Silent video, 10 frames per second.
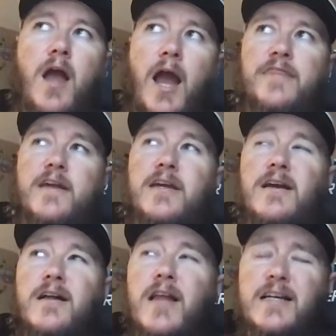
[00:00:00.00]
I think
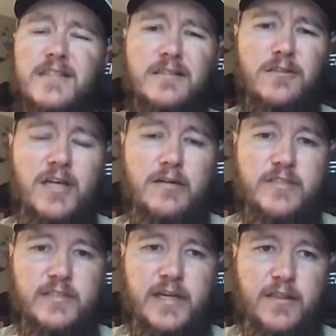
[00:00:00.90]
last I looked, I was
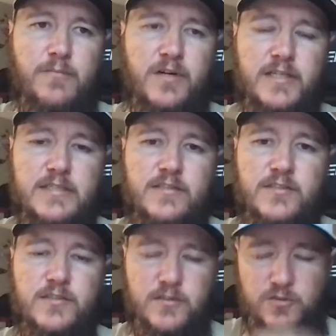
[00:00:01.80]
in 10th
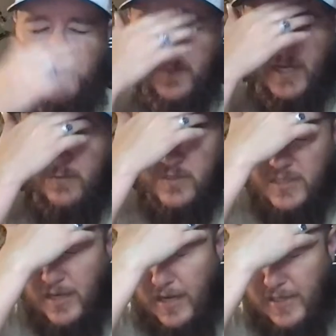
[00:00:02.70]
place. Jermaine was
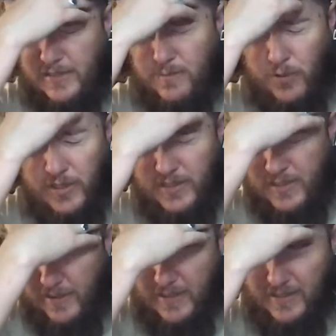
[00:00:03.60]
in 9th. Brendan,
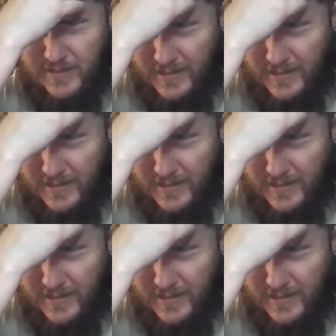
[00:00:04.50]
I think, is